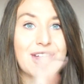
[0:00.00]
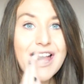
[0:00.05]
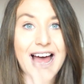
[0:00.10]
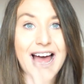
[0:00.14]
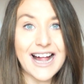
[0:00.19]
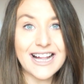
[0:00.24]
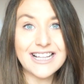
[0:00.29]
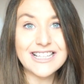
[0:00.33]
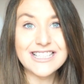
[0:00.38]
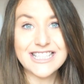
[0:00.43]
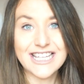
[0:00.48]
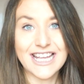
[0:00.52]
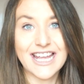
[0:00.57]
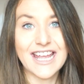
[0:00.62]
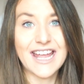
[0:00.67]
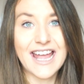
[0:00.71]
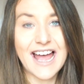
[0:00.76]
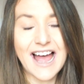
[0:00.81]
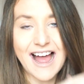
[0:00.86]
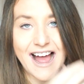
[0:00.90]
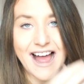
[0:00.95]
that
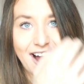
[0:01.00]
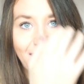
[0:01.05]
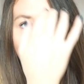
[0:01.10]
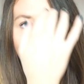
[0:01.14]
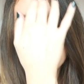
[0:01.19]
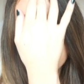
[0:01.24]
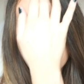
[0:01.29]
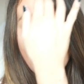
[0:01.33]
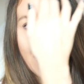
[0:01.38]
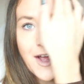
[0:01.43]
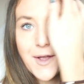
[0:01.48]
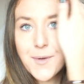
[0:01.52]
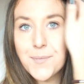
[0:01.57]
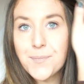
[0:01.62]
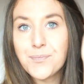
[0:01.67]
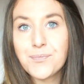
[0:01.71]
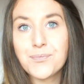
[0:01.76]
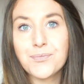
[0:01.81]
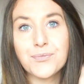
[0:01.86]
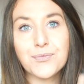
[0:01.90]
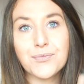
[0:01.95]
Aldi have
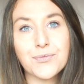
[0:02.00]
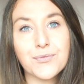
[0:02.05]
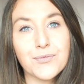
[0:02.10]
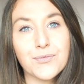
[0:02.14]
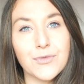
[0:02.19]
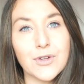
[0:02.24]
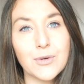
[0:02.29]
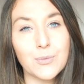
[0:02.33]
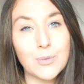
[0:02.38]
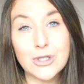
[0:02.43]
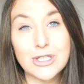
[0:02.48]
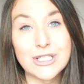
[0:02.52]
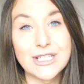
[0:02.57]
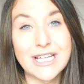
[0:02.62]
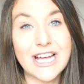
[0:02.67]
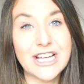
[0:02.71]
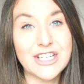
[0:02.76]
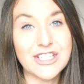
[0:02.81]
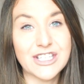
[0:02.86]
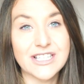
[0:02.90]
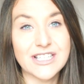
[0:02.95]
wooden
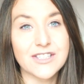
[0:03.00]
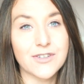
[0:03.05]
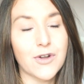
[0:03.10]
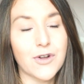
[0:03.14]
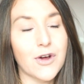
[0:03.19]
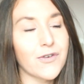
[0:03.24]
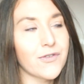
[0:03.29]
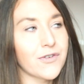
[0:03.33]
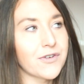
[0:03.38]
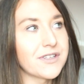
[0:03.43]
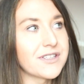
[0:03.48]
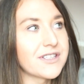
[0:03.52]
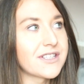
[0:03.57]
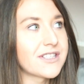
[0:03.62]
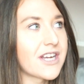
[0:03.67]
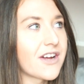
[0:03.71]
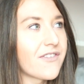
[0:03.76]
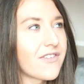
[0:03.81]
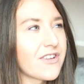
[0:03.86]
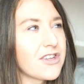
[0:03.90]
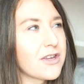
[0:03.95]
kitchens on offer and
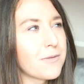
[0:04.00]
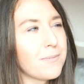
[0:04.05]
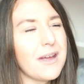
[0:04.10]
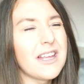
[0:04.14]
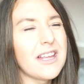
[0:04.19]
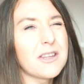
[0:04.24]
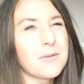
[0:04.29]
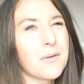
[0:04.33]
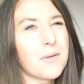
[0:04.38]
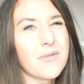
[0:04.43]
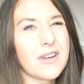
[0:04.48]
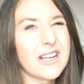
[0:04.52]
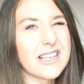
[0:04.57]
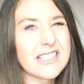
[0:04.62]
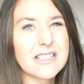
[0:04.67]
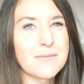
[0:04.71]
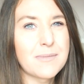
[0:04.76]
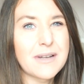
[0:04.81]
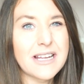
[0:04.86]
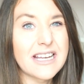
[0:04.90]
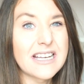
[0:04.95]
stuff, and you can pick them up
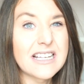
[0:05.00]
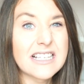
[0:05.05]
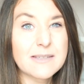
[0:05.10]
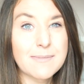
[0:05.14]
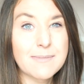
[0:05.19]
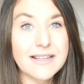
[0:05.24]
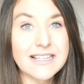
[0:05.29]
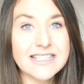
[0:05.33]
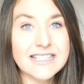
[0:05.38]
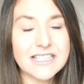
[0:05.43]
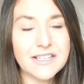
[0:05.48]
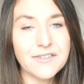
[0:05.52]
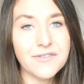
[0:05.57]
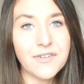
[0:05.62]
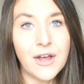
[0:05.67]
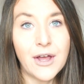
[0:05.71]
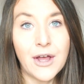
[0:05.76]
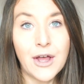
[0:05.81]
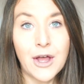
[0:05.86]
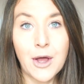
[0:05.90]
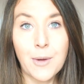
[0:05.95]
reasonably inexpensive.
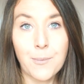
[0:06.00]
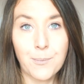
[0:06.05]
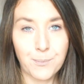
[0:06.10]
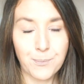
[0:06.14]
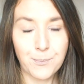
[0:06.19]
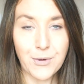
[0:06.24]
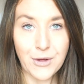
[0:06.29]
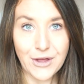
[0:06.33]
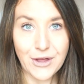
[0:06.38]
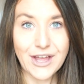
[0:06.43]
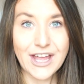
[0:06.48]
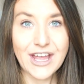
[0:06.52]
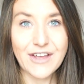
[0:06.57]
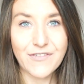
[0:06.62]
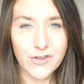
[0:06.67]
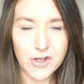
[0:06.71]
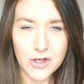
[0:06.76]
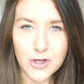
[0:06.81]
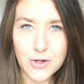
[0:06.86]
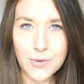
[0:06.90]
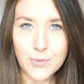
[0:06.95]
But
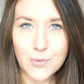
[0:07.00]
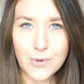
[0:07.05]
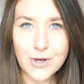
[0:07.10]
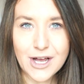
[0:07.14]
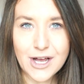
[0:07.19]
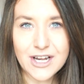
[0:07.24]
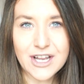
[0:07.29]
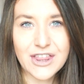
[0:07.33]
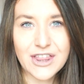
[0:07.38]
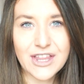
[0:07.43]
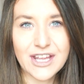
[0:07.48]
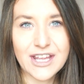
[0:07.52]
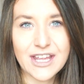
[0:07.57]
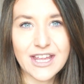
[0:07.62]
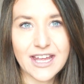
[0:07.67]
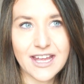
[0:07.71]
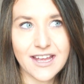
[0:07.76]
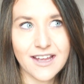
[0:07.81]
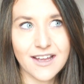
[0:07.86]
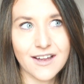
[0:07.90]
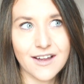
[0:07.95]
if you were kind of
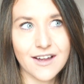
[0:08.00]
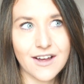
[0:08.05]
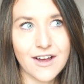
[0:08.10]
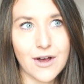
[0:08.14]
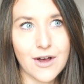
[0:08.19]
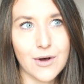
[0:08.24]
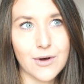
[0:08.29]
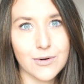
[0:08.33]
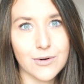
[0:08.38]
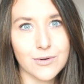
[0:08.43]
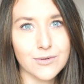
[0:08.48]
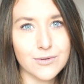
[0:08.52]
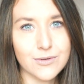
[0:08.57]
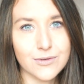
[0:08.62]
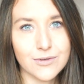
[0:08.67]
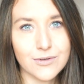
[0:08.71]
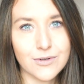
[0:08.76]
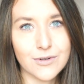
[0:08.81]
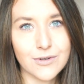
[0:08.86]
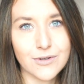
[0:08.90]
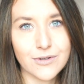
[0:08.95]
thinking, oh,
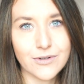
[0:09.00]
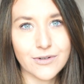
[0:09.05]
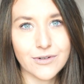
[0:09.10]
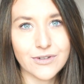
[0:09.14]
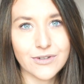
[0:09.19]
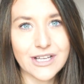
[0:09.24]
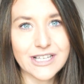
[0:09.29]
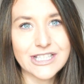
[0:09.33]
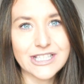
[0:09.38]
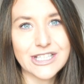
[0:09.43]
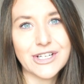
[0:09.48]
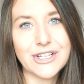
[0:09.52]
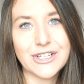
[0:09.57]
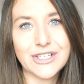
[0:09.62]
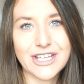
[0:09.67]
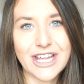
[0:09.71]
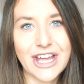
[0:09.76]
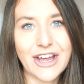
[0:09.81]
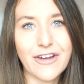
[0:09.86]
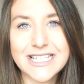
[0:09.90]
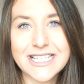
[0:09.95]
that's a
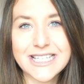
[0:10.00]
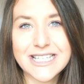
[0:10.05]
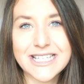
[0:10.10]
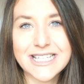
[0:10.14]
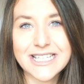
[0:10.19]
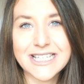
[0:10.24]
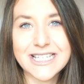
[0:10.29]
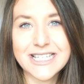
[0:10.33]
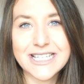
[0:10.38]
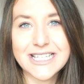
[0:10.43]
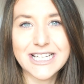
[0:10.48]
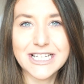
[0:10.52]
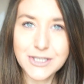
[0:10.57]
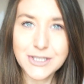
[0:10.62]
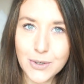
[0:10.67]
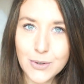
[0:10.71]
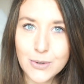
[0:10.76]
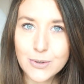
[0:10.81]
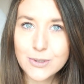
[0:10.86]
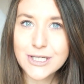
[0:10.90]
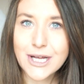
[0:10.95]
good gift, but I'll wait till he's
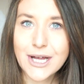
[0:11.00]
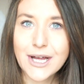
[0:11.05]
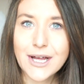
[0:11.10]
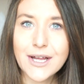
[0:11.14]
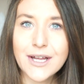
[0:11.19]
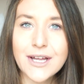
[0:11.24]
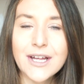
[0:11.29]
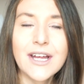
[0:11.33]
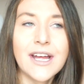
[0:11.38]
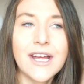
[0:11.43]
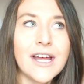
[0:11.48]
older,